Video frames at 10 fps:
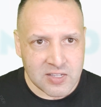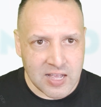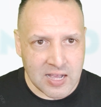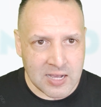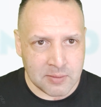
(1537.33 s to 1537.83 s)

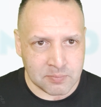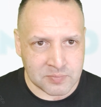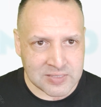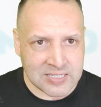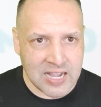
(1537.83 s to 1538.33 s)

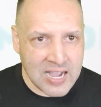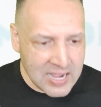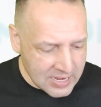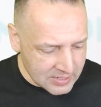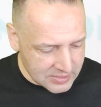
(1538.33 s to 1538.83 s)

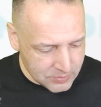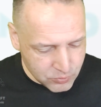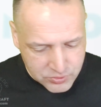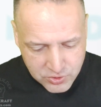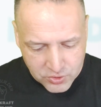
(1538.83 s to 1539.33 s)
ta, it
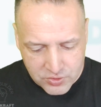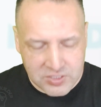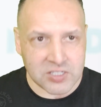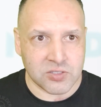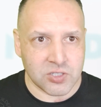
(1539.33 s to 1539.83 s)
would turn
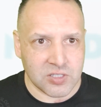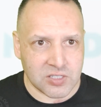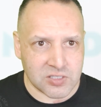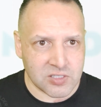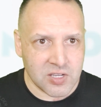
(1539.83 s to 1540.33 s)
into
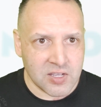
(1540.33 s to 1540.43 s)
this.